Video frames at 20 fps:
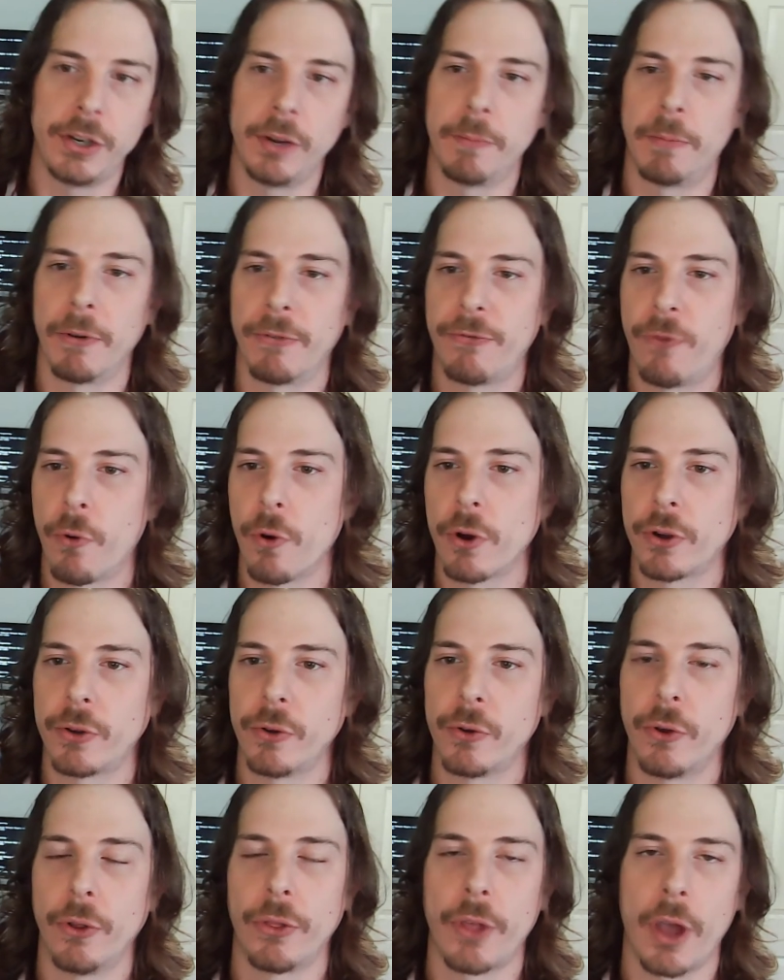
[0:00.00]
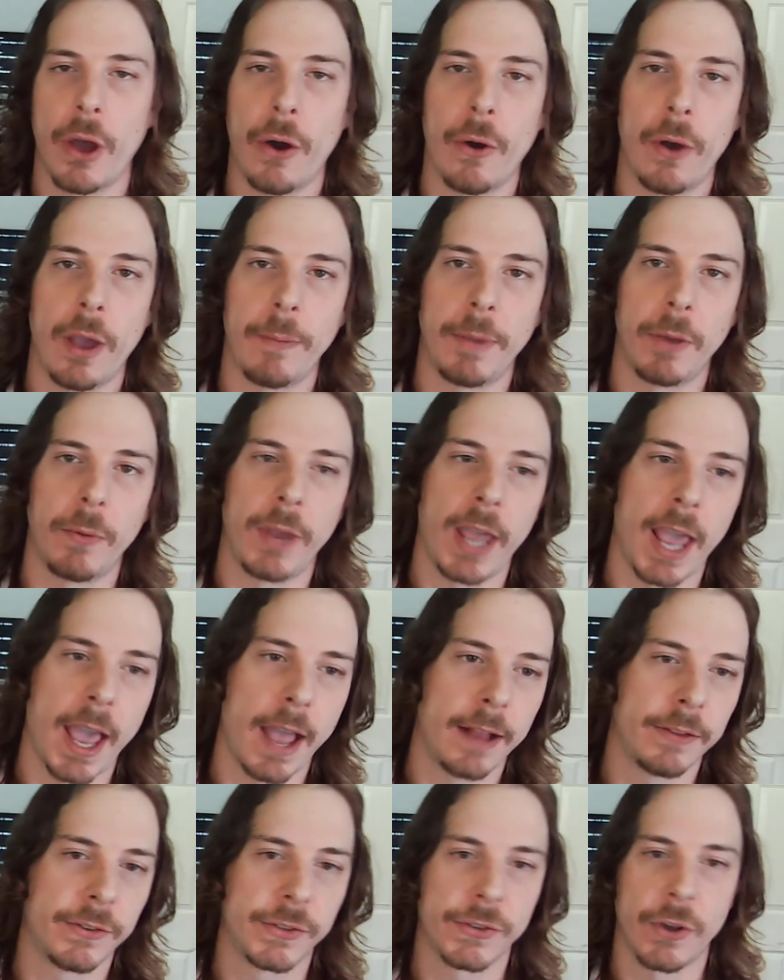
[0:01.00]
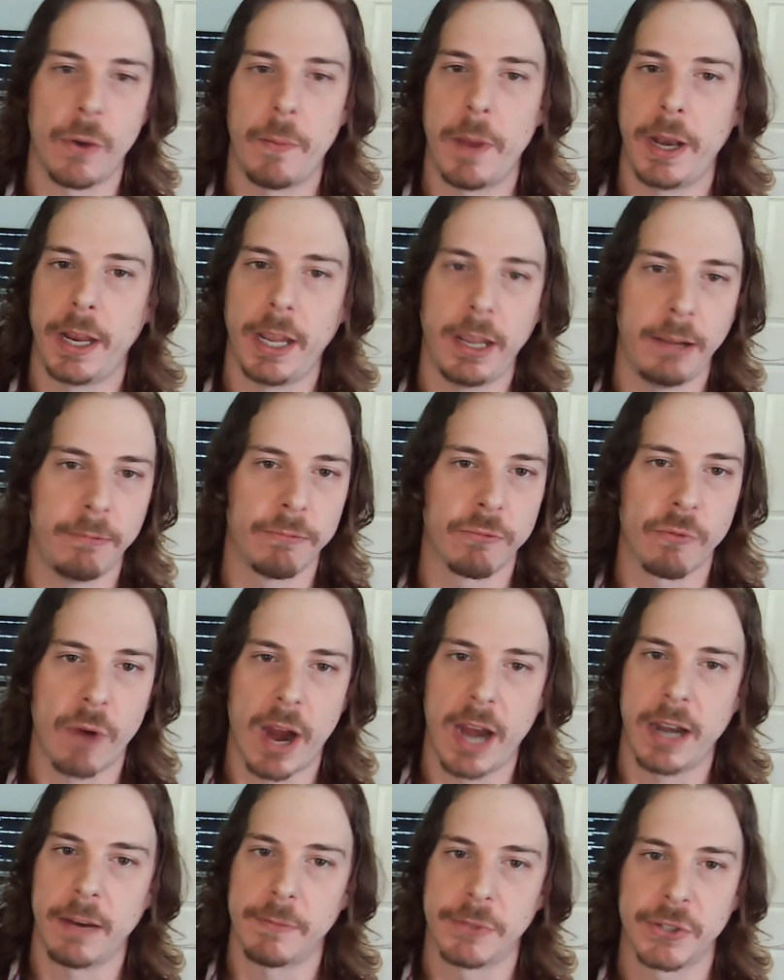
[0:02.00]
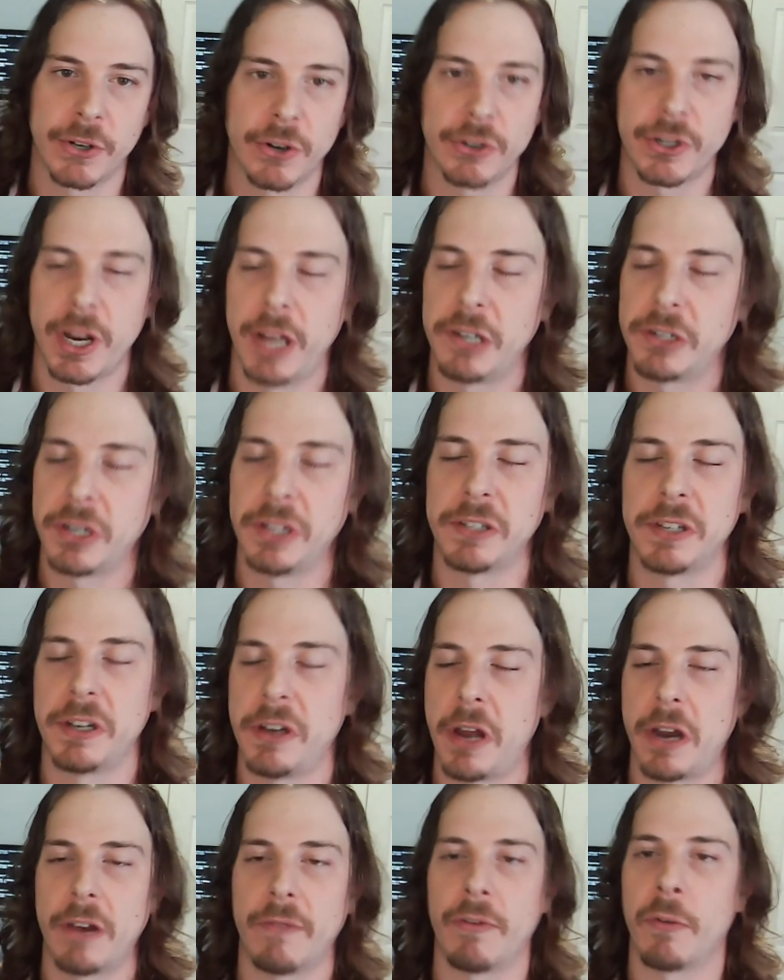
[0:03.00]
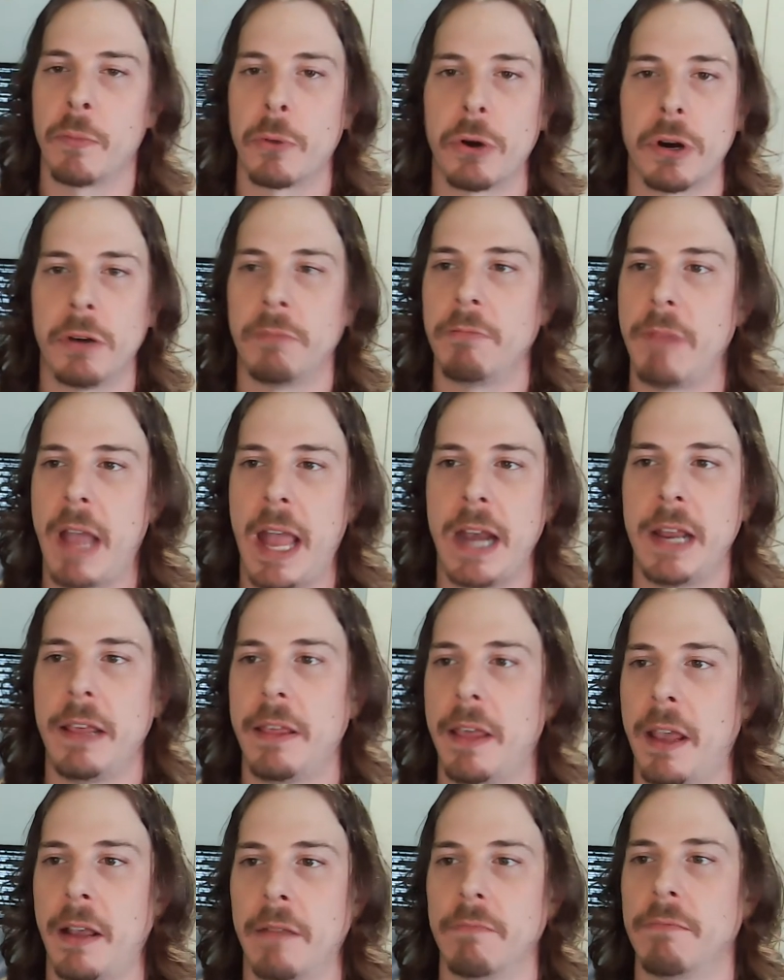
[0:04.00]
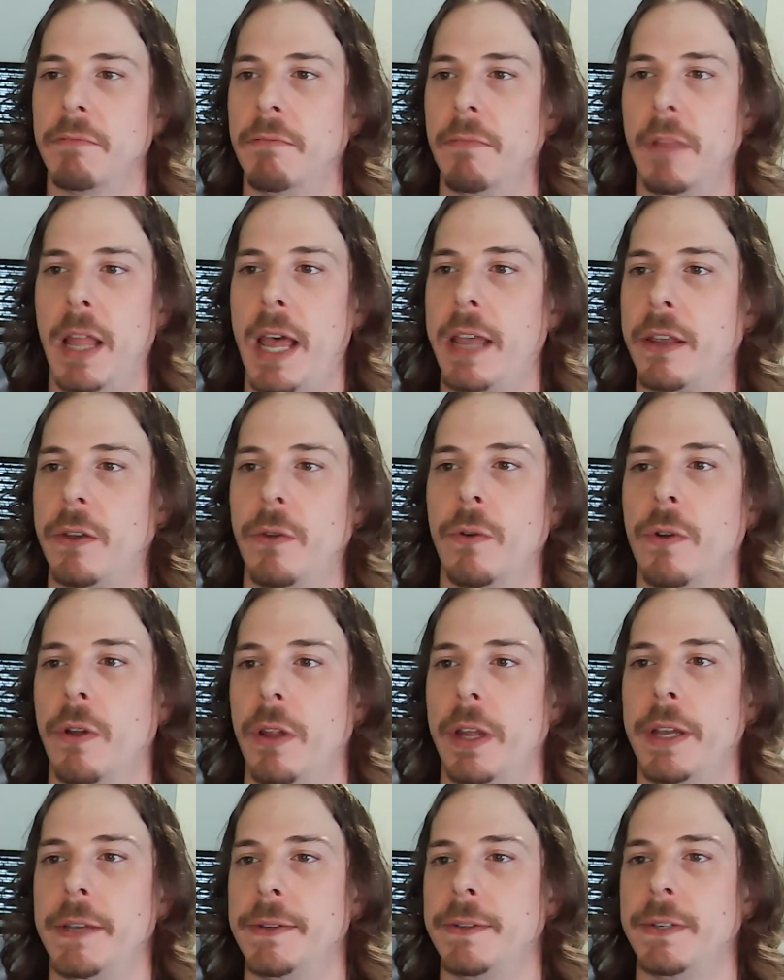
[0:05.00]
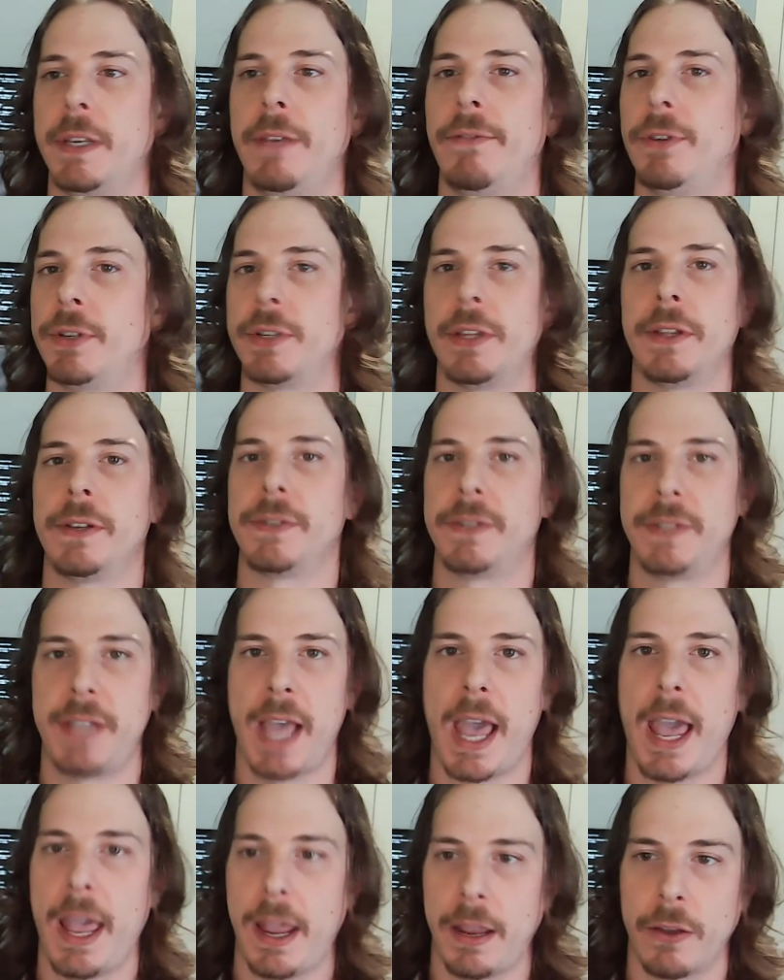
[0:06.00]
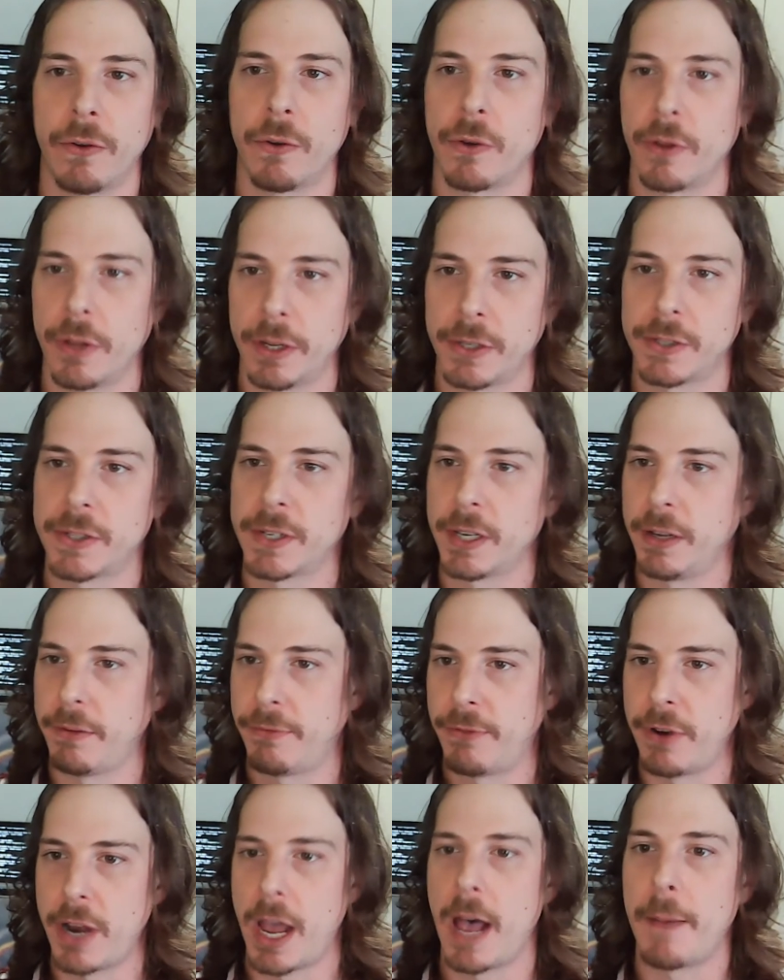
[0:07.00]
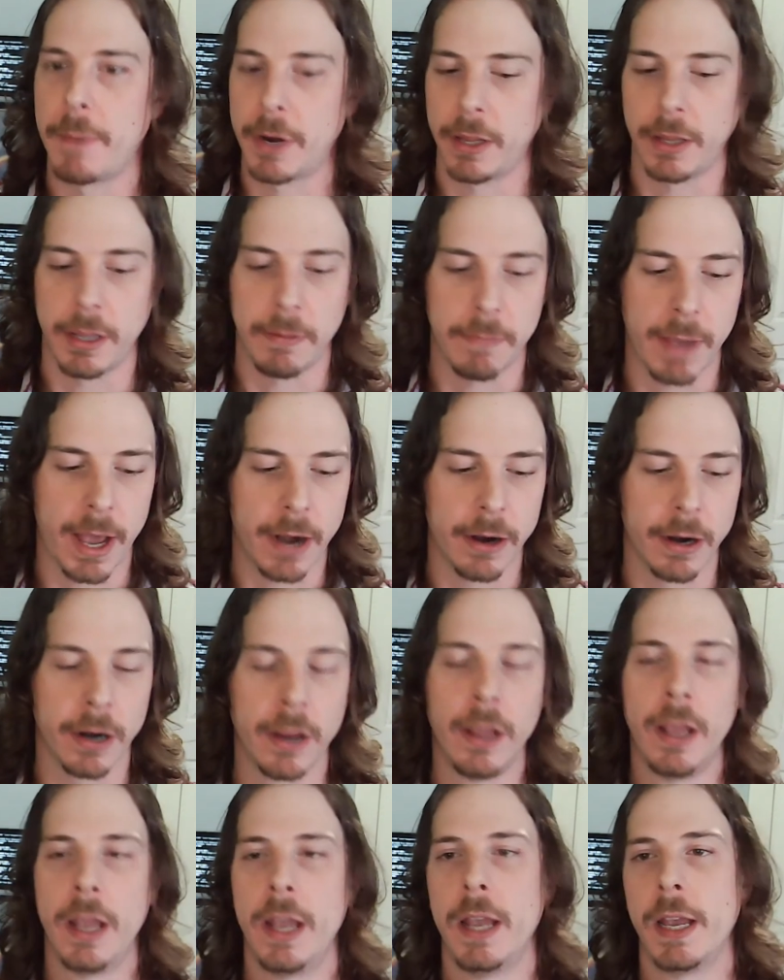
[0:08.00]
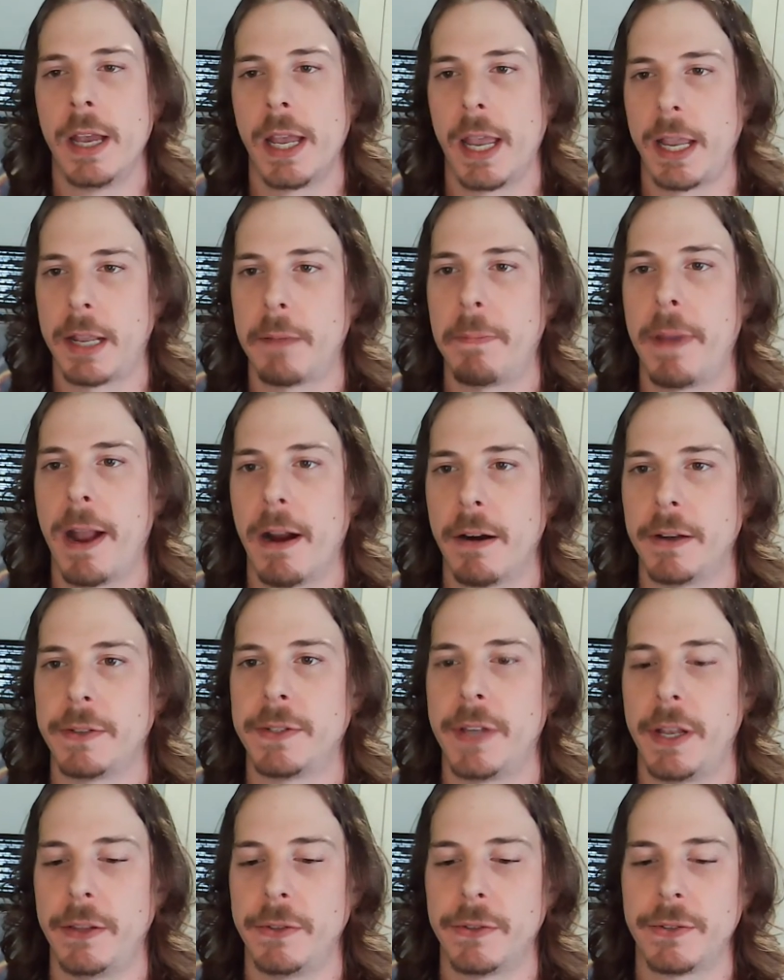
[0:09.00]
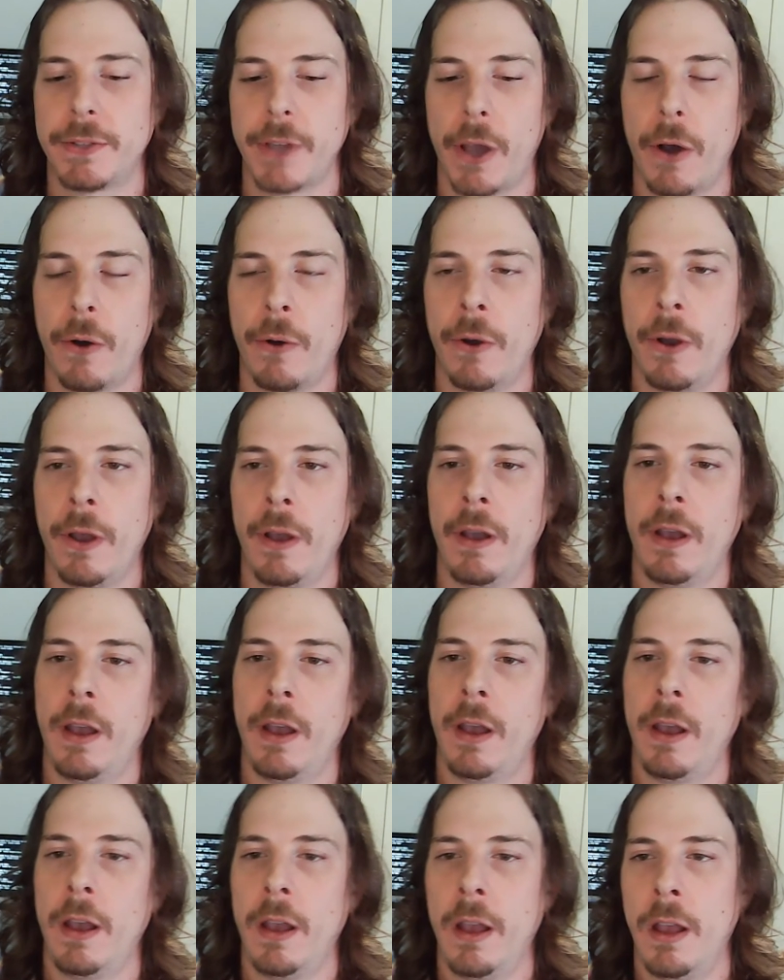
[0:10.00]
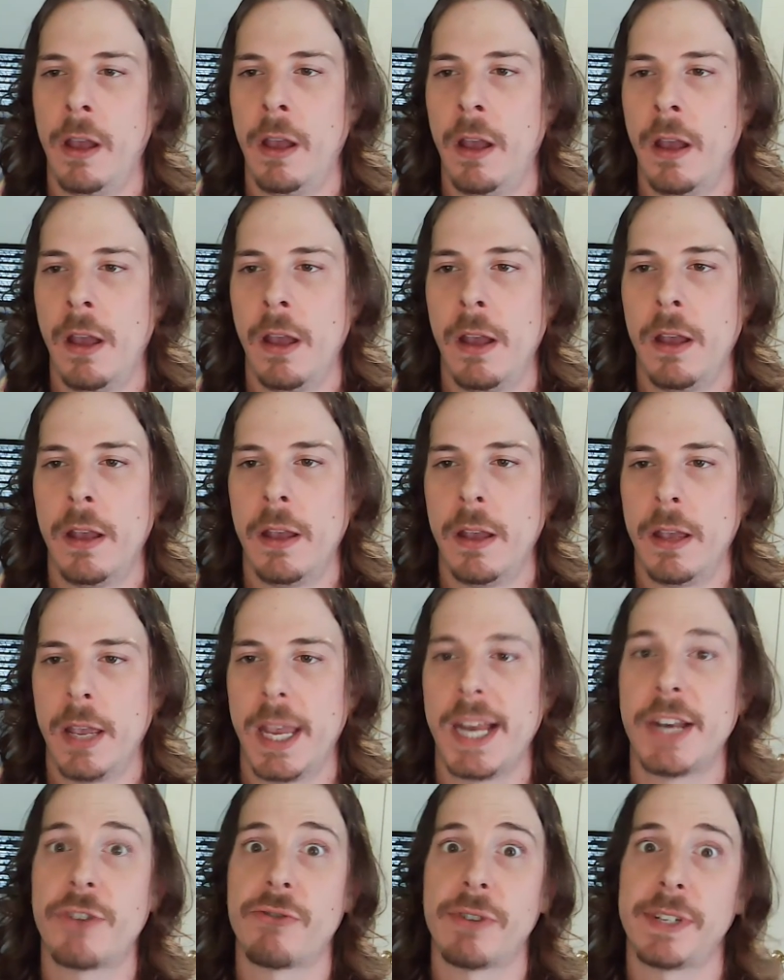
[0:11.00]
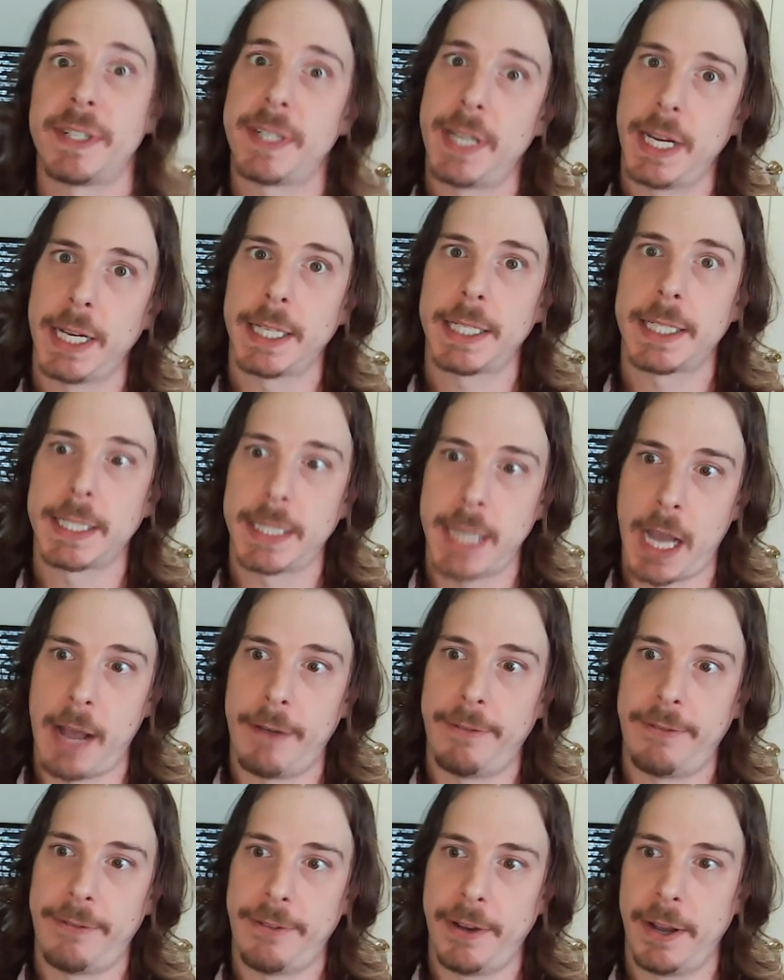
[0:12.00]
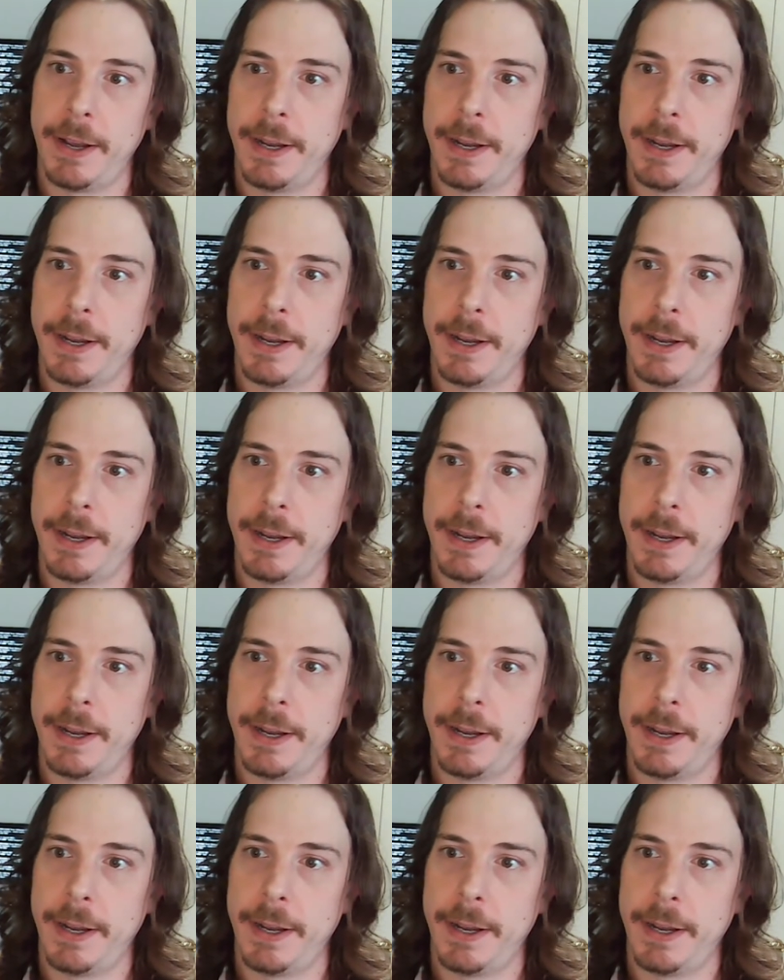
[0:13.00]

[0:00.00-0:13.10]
Before Google, though, I mean, we had so many random search engines, and none of them were anything like Google is. Even to this day, Google is still phenomenally better in comparison. So, interesting stuff.